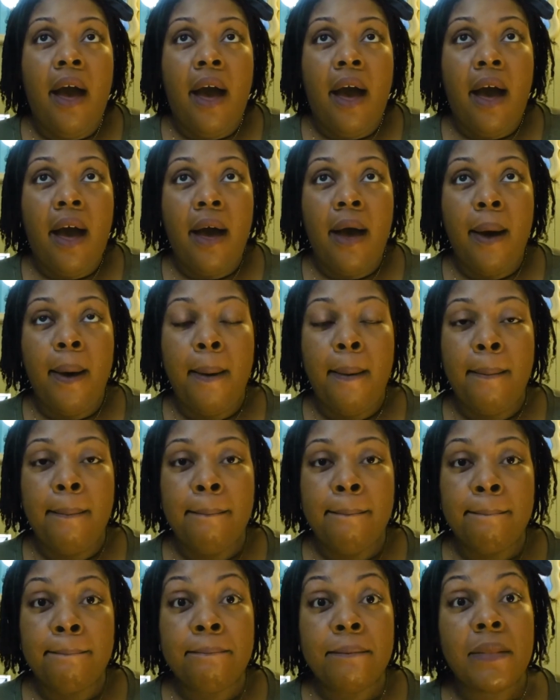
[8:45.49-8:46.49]

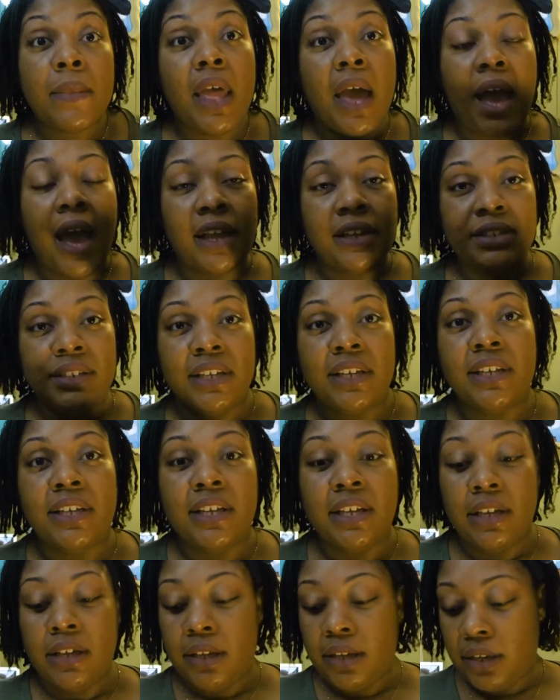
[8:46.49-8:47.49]
Um, I did
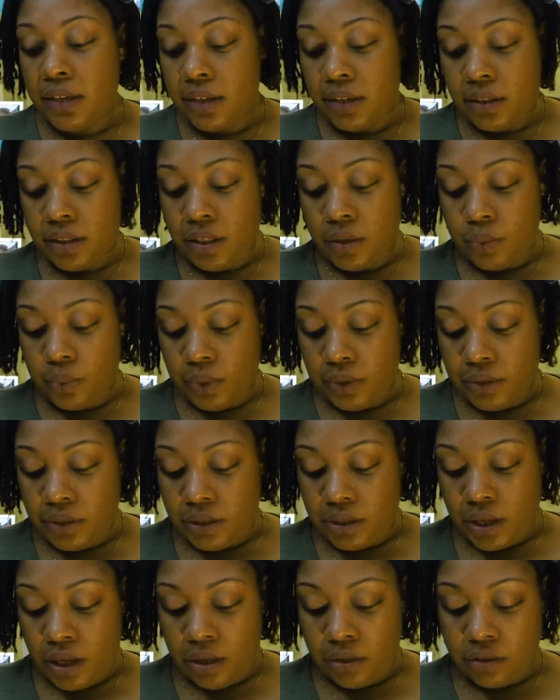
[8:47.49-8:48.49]
get the
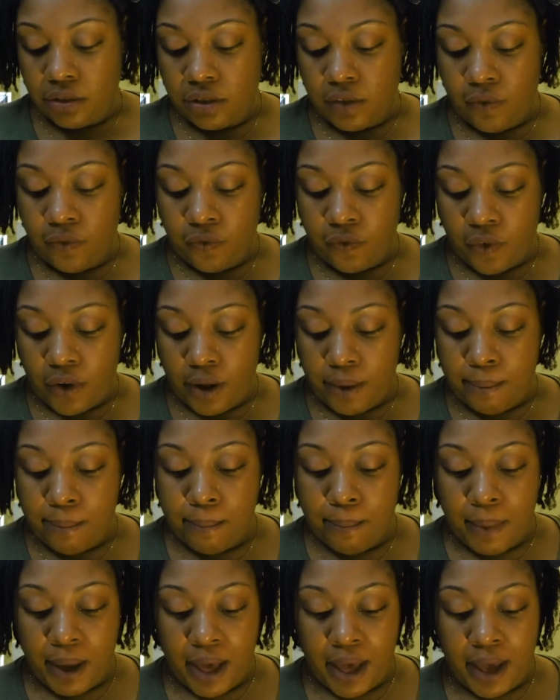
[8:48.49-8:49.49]
results from
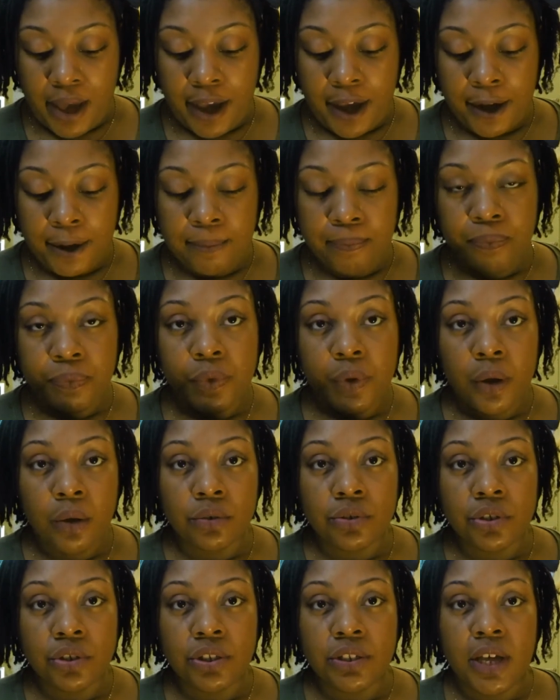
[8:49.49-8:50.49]
my
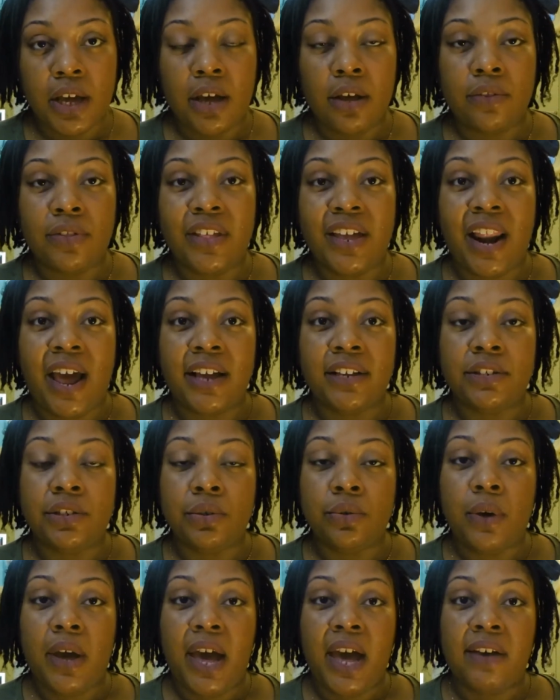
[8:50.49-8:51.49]
ultrasound that I do
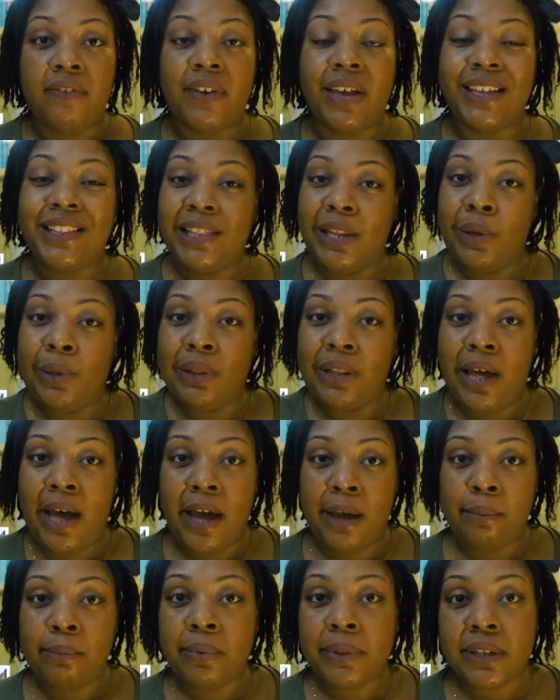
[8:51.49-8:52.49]
have a
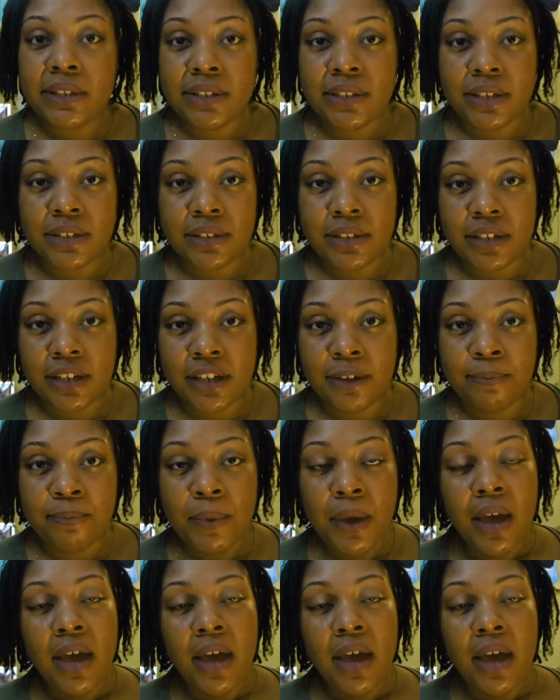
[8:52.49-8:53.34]
low-lying placenta